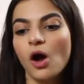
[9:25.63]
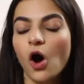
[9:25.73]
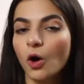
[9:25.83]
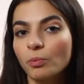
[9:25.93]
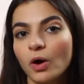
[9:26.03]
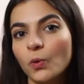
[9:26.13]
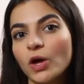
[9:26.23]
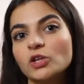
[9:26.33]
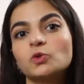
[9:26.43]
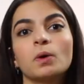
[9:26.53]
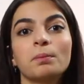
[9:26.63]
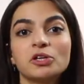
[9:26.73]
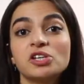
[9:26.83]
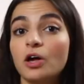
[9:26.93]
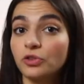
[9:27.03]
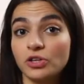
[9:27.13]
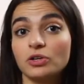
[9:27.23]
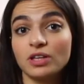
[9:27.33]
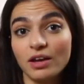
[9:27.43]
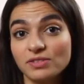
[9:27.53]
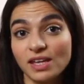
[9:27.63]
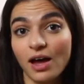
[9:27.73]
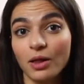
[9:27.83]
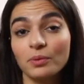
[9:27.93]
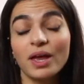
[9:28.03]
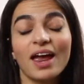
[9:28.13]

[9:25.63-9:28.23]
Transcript: on my way to a much healthier lifestyle.